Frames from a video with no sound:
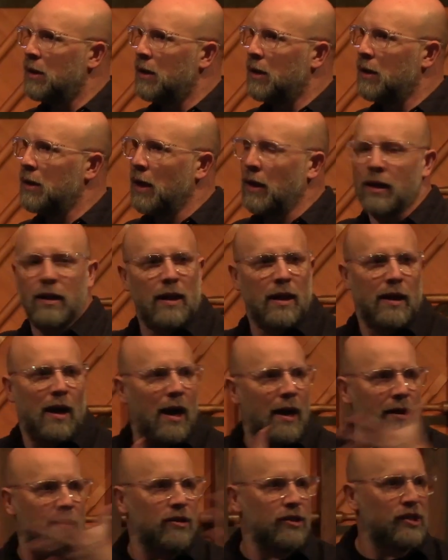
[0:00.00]
and then
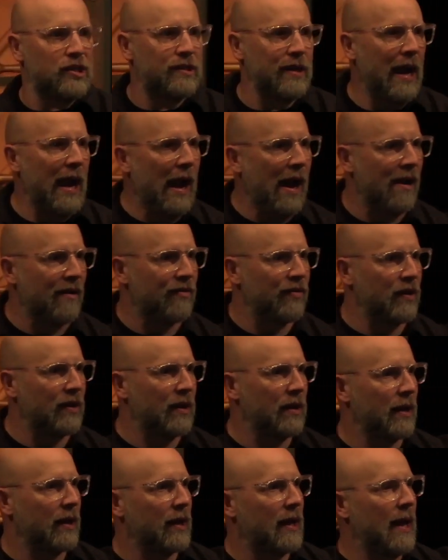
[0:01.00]
hire staff
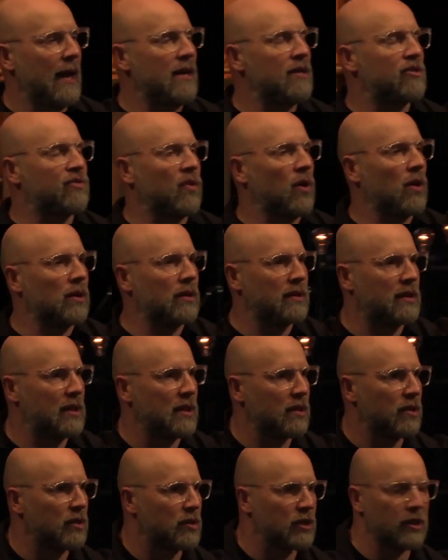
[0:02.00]
and engage
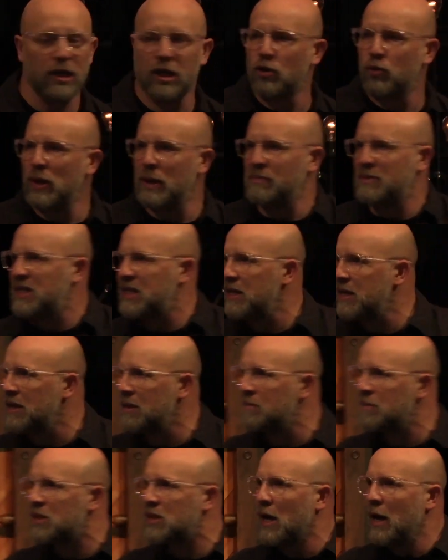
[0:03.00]
volunteers and equip
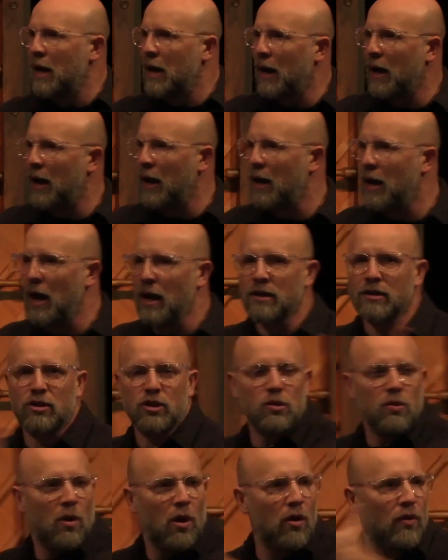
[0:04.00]
teams and
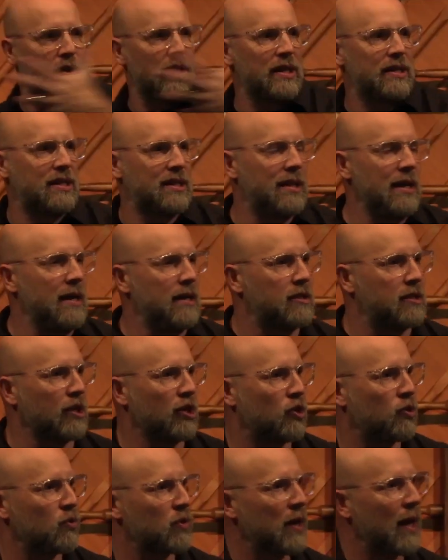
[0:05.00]
do all these things
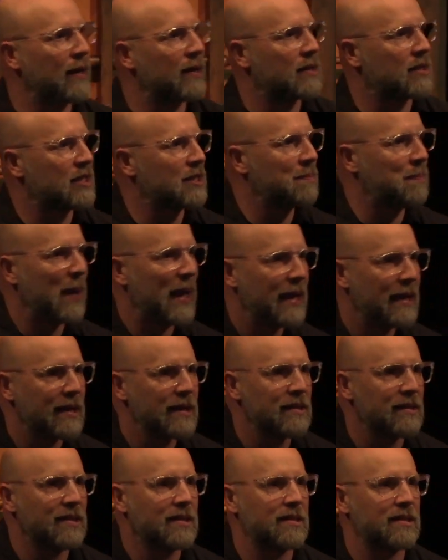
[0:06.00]
and create a
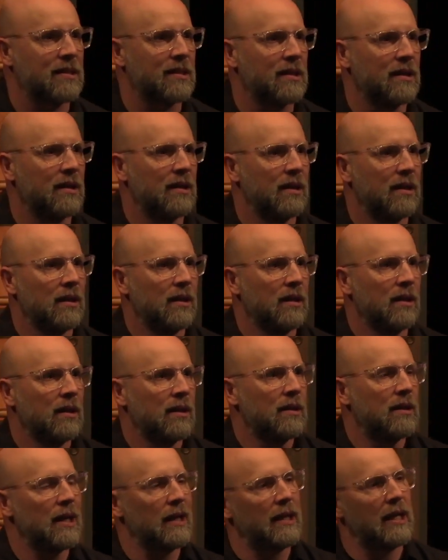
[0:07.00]
space
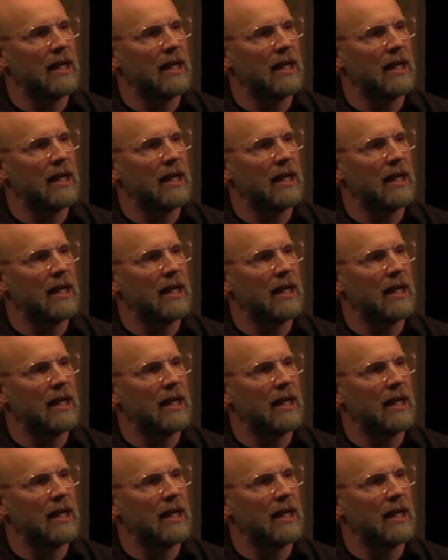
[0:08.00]
that